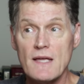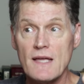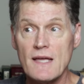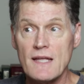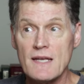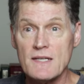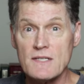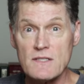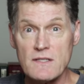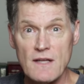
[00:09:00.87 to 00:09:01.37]

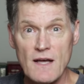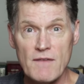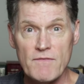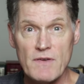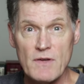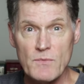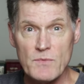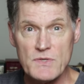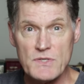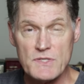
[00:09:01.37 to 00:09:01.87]
it is
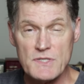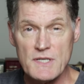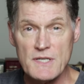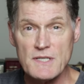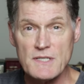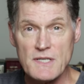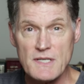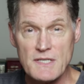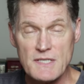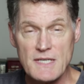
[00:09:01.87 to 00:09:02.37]
loving when
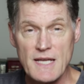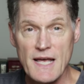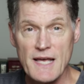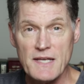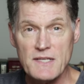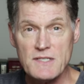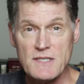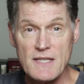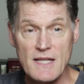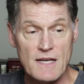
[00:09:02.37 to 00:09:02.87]
Jesus
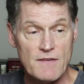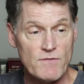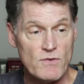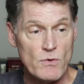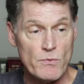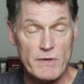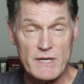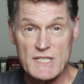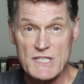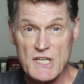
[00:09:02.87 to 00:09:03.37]
says that if
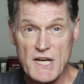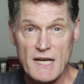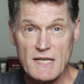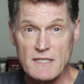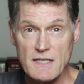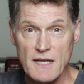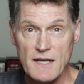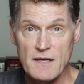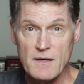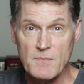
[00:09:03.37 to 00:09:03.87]
you
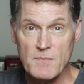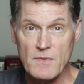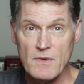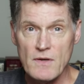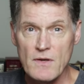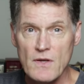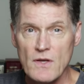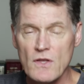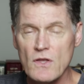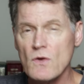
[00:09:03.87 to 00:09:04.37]
reject him,
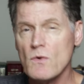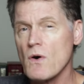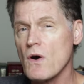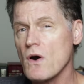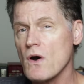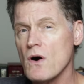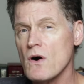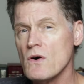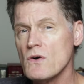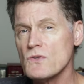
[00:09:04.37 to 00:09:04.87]
you
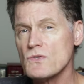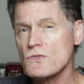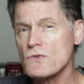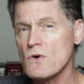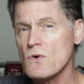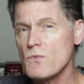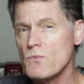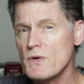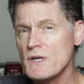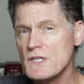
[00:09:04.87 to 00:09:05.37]
are
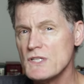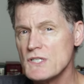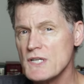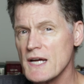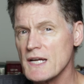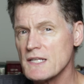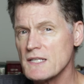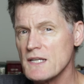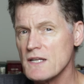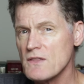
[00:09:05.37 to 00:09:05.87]
also
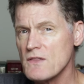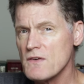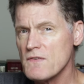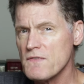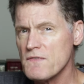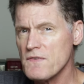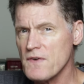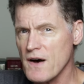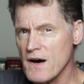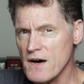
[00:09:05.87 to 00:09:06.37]
rejecting the
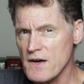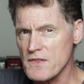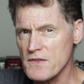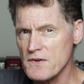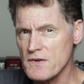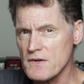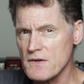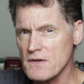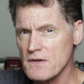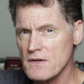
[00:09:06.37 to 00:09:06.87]

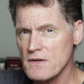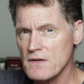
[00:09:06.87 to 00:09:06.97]
Father.